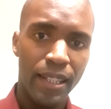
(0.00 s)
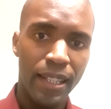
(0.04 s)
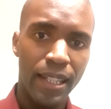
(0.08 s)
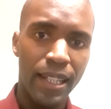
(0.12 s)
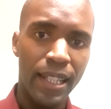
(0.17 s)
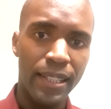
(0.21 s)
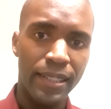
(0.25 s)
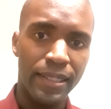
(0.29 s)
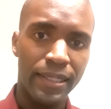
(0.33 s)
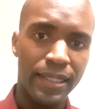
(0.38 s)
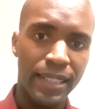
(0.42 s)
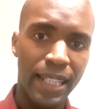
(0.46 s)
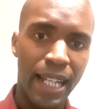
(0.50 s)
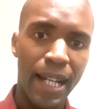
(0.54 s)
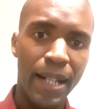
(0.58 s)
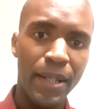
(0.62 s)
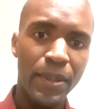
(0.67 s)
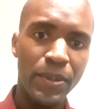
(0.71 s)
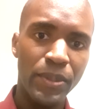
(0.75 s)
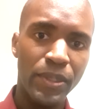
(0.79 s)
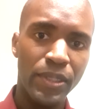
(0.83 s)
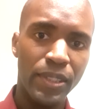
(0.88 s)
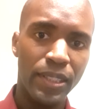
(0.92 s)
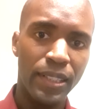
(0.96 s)
it
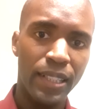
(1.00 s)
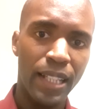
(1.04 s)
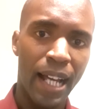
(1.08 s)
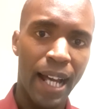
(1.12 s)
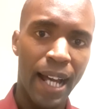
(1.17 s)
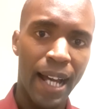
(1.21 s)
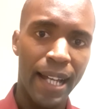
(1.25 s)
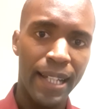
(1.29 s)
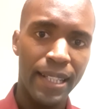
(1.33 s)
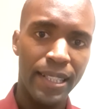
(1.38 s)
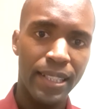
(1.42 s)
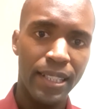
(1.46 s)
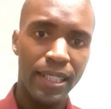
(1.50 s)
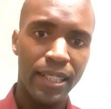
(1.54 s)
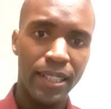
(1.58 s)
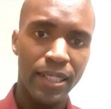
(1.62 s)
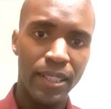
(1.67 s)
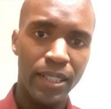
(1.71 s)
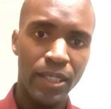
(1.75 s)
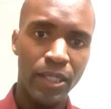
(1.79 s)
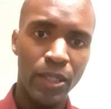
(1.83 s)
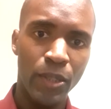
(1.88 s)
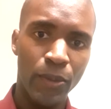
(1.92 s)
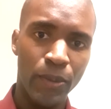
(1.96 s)
sounds like
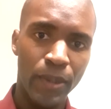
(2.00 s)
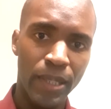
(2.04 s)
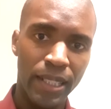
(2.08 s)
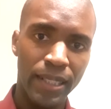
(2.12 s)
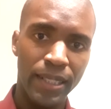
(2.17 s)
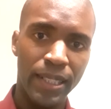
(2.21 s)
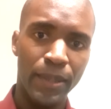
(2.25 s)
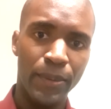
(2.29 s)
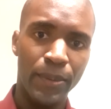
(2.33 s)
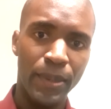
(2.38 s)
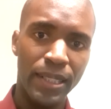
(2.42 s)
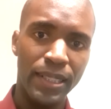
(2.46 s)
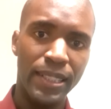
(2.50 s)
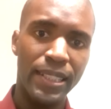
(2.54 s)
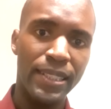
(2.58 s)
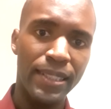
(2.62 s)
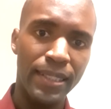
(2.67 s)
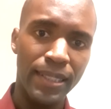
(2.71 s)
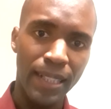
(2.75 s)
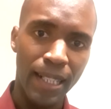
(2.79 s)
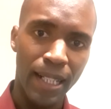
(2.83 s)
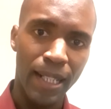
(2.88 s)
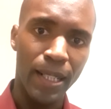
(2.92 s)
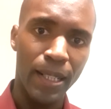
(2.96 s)
you really, really
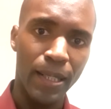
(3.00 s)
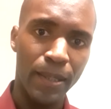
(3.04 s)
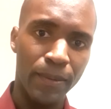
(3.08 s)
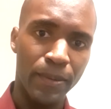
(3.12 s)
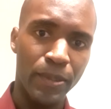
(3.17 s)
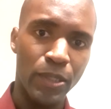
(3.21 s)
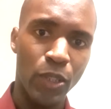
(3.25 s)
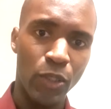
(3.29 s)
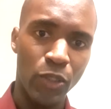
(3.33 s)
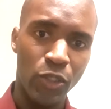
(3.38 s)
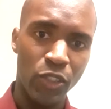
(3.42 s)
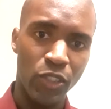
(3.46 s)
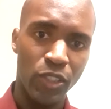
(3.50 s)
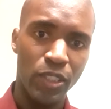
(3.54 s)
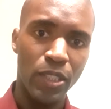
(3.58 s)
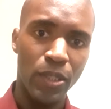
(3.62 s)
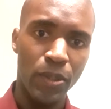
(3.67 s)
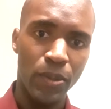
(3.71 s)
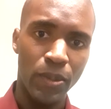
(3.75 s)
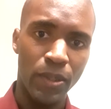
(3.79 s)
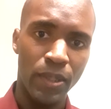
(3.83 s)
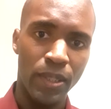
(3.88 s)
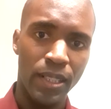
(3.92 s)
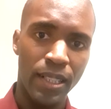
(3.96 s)
love your
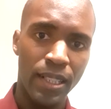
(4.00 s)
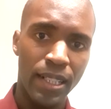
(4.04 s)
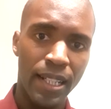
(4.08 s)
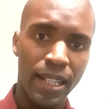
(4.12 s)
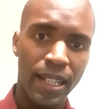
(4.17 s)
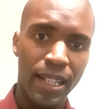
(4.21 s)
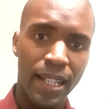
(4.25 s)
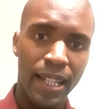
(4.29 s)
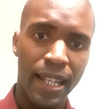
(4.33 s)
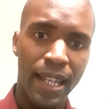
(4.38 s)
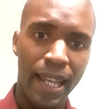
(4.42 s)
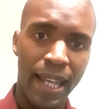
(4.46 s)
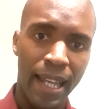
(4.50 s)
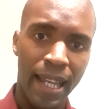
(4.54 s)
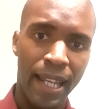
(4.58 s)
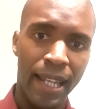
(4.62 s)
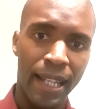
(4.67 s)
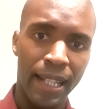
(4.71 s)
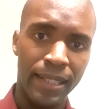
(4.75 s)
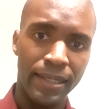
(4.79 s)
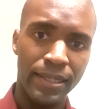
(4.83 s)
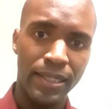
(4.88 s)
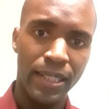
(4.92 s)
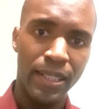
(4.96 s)
student,
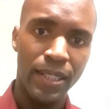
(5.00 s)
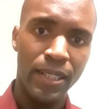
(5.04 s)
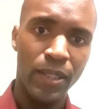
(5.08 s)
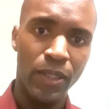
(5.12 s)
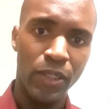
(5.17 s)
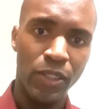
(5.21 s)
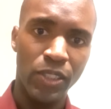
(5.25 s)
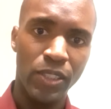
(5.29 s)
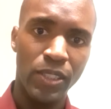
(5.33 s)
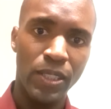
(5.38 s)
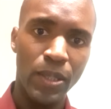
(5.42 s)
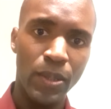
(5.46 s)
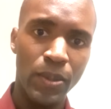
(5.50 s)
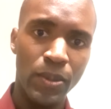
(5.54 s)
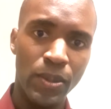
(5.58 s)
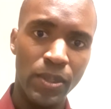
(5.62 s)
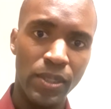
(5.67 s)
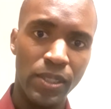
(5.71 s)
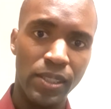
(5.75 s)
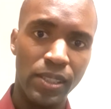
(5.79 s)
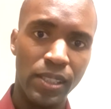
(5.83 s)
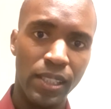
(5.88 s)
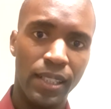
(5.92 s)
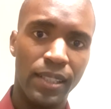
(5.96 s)
and your
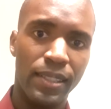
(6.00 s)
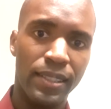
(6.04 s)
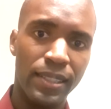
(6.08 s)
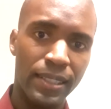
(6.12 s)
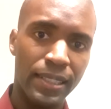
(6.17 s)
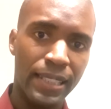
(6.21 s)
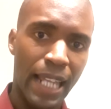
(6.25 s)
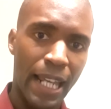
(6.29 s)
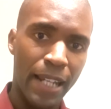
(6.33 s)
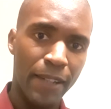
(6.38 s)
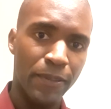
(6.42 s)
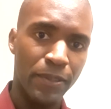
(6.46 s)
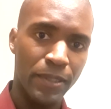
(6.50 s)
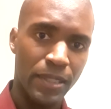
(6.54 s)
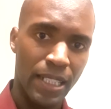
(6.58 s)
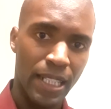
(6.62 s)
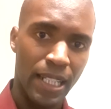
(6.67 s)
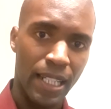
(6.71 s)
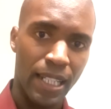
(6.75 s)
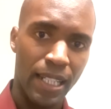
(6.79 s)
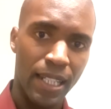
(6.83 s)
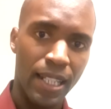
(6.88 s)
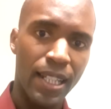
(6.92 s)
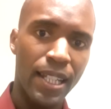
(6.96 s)
student's
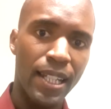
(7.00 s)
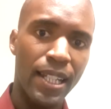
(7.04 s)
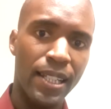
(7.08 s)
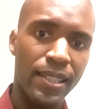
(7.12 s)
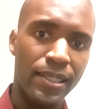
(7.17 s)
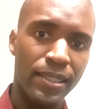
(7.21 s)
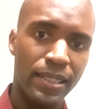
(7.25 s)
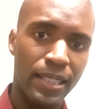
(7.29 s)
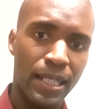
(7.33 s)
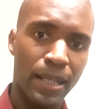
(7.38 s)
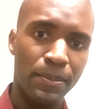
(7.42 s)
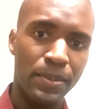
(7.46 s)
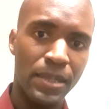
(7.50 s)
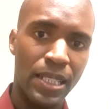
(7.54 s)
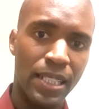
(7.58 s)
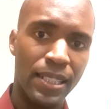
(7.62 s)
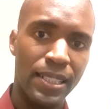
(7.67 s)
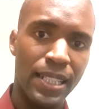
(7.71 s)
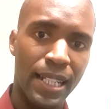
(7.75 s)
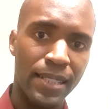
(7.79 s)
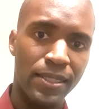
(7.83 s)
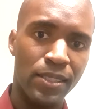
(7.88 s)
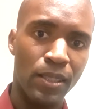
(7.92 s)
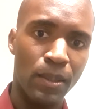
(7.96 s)
safety is something
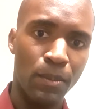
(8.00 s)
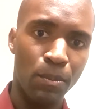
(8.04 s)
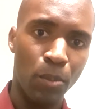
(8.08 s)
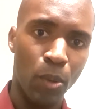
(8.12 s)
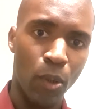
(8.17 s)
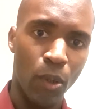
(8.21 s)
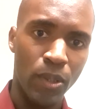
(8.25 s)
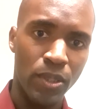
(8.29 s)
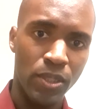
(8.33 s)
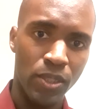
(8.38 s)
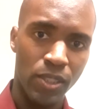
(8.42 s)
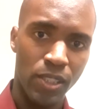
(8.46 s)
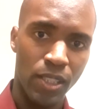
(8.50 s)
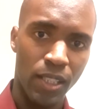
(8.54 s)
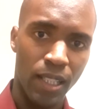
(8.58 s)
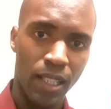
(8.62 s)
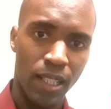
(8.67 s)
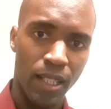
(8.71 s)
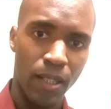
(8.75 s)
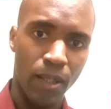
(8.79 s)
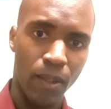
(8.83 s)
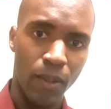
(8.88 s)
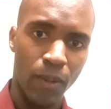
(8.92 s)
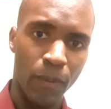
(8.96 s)
that's important to
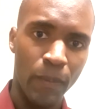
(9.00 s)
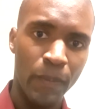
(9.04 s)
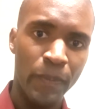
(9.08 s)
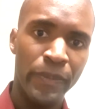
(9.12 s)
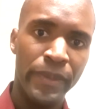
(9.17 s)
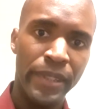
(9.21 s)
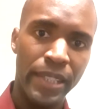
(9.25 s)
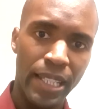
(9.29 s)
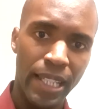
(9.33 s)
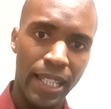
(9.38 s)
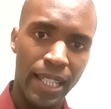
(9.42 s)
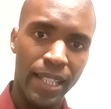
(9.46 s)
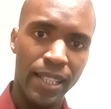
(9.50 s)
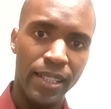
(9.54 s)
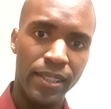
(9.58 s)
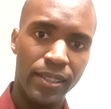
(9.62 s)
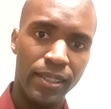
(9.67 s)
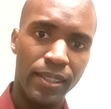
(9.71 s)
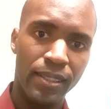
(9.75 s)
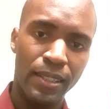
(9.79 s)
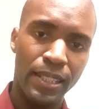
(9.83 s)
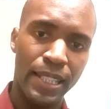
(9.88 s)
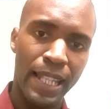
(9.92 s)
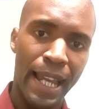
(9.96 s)
you.
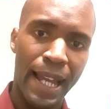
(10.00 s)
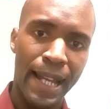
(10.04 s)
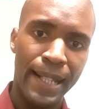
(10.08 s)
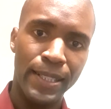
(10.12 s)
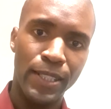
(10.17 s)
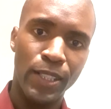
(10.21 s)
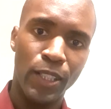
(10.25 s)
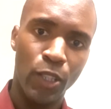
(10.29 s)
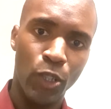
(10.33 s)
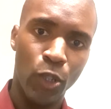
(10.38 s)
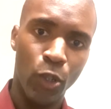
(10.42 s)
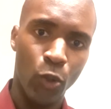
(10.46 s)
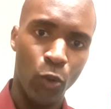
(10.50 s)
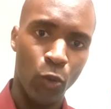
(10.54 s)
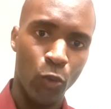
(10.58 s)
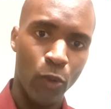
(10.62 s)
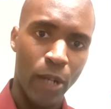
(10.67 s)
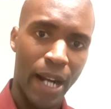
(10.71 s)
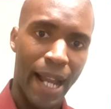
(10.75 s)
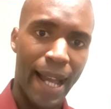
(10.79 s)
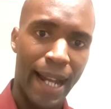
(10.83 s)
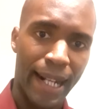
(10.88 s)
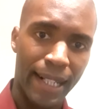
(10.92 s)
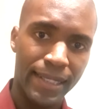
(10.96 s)
Is that
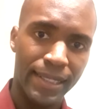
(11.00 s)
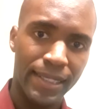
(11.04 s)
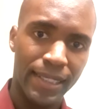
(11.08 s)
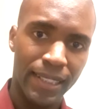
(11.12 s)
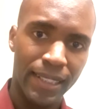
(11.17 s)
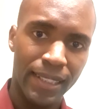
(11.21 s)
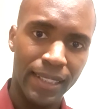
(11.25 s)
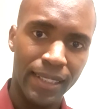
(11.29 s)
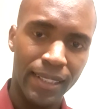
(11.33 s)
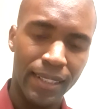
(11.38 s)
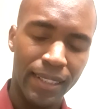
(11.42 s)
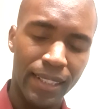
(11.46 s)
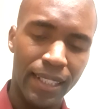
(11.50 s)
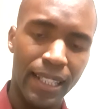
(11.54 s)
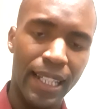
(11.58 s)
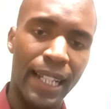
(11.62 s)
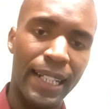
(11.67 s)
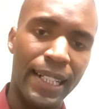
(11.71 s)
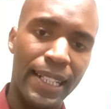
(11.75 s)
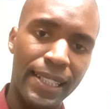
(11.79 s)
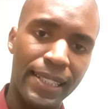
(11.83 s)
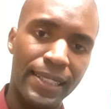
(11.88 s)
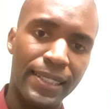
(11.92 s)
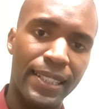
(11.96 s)
correct?
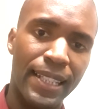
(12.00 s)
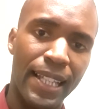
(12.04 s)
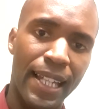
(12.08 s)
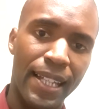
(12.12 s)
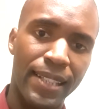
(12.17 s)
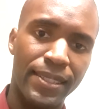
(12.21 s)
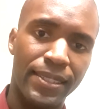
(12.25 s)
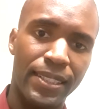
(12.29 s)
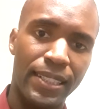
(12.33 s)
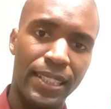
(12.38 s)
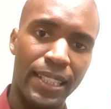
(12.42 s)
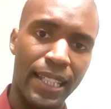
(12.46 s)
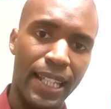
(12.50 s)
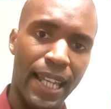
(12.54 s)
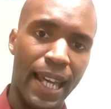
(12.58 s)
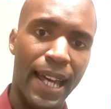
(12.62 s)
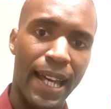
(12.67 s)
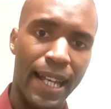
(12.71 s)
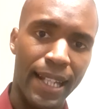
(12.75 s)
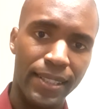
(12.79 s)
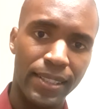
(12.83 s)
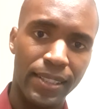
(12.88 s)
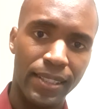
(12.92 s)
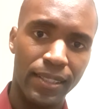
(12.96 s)
And he says
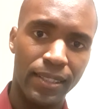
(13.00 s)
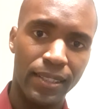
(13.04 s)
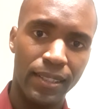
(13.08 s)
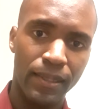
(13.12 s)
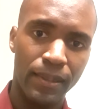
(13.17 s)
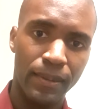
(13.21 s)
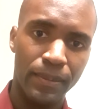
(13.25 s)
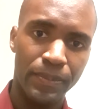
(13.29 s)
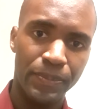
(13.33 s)
yes.